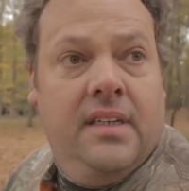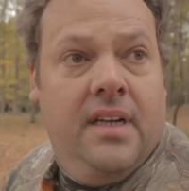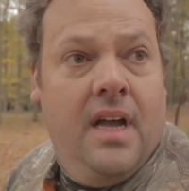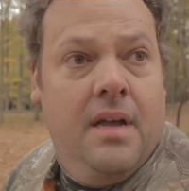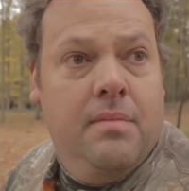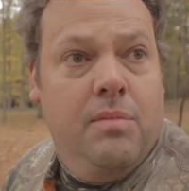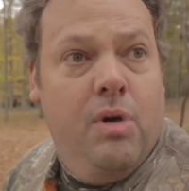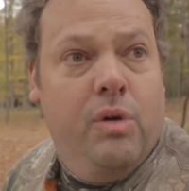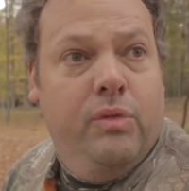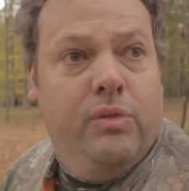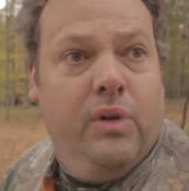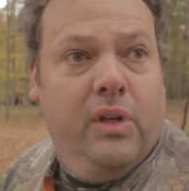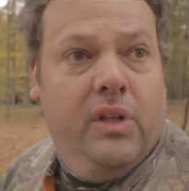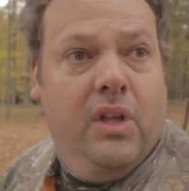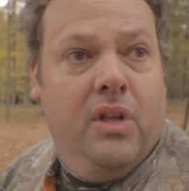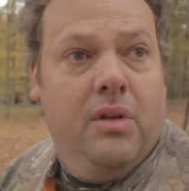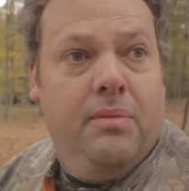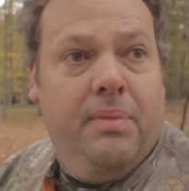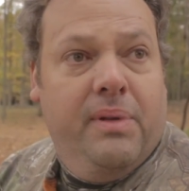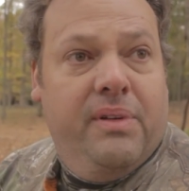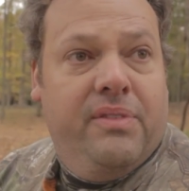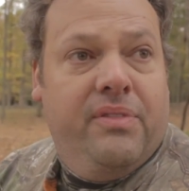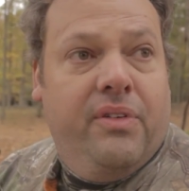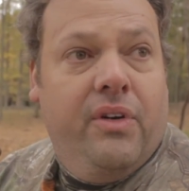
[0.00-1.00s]
I moved a little
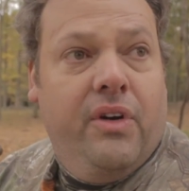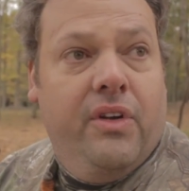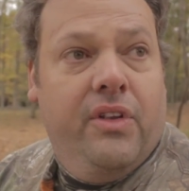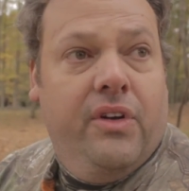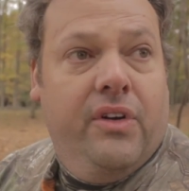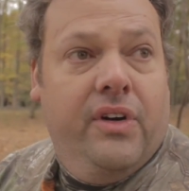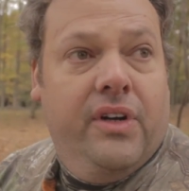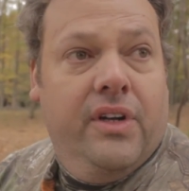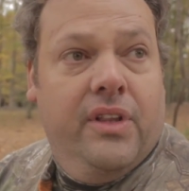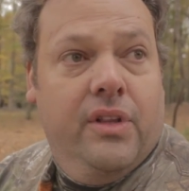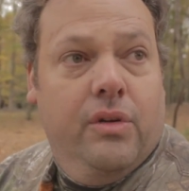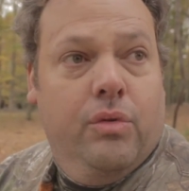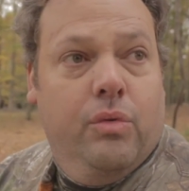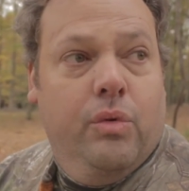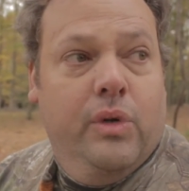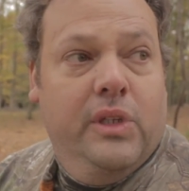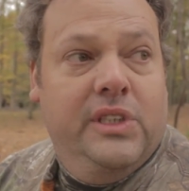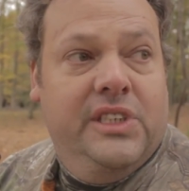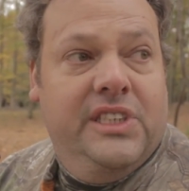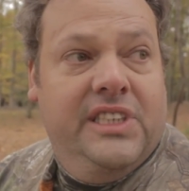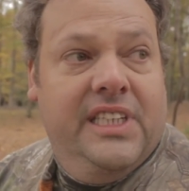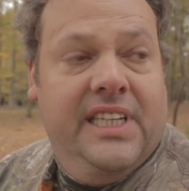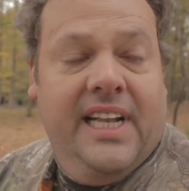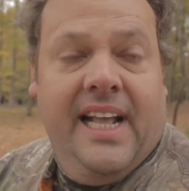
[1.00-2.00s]
bit further into the
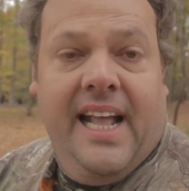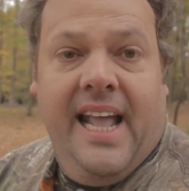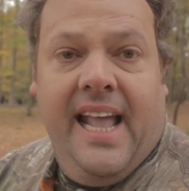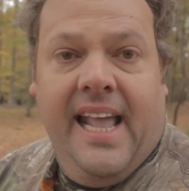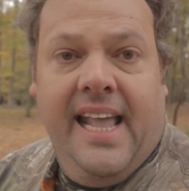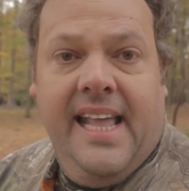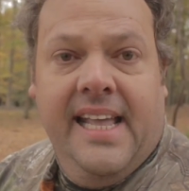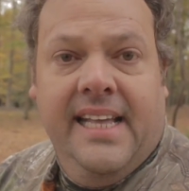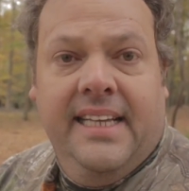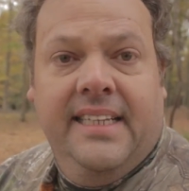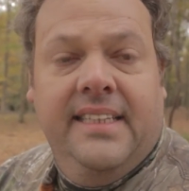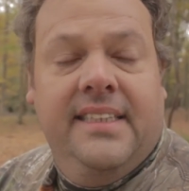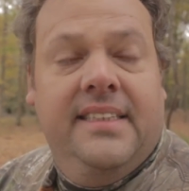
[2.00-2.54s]
woods today.